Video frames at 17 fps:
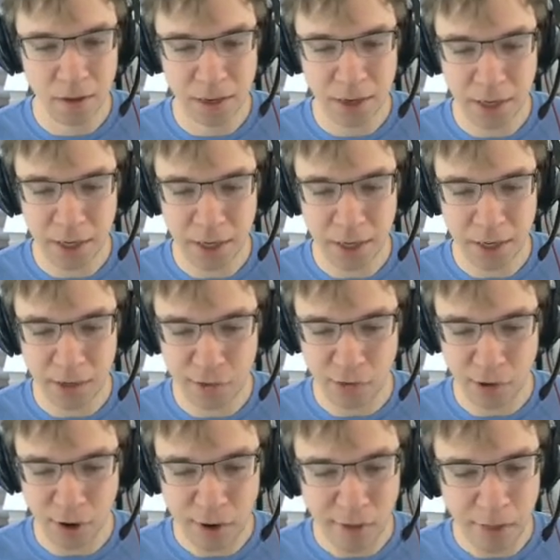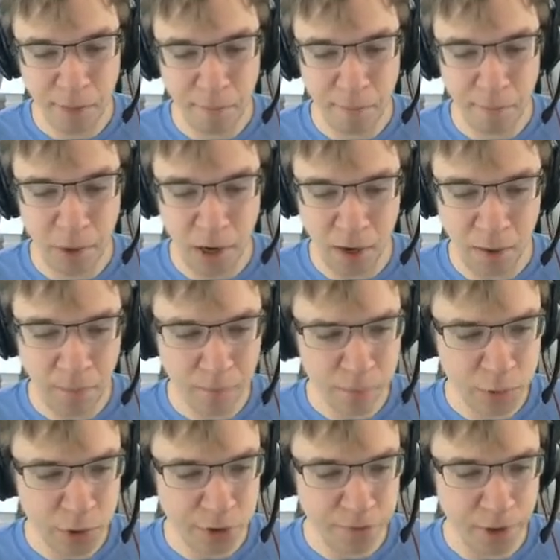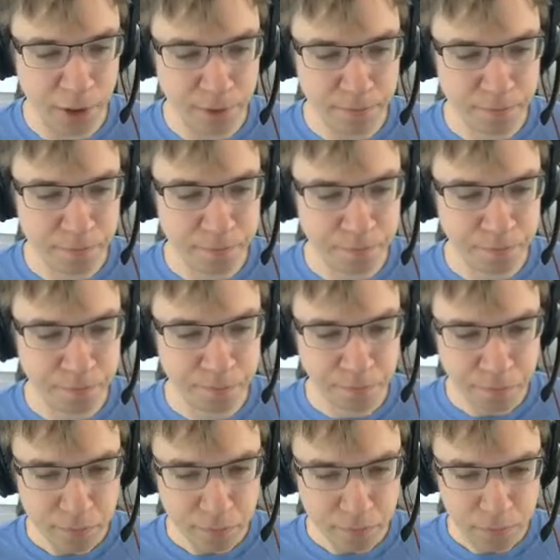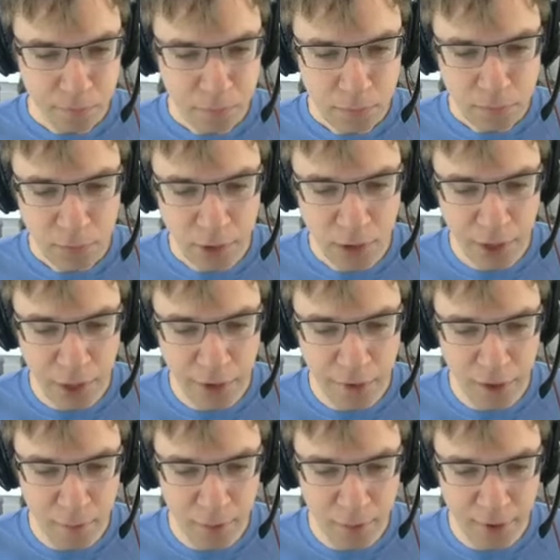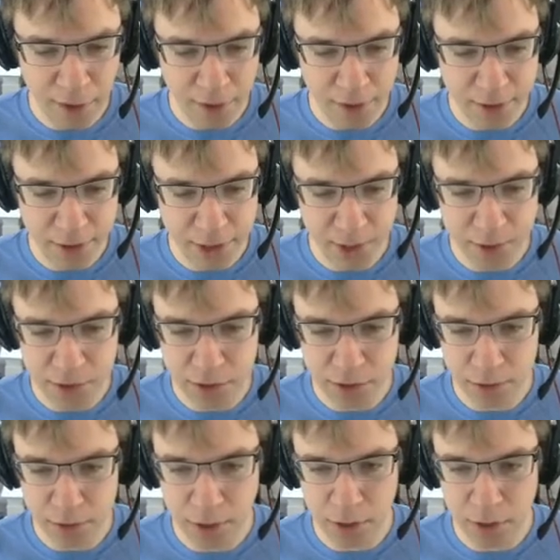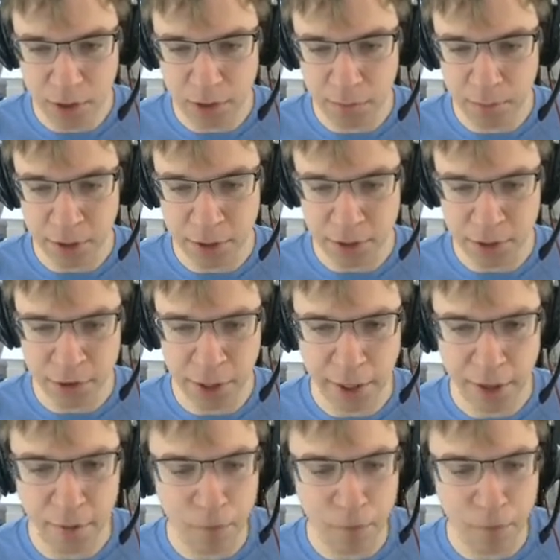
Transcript: Draw the bomb, which is fine. And then Metallicize to draw Plate Strike.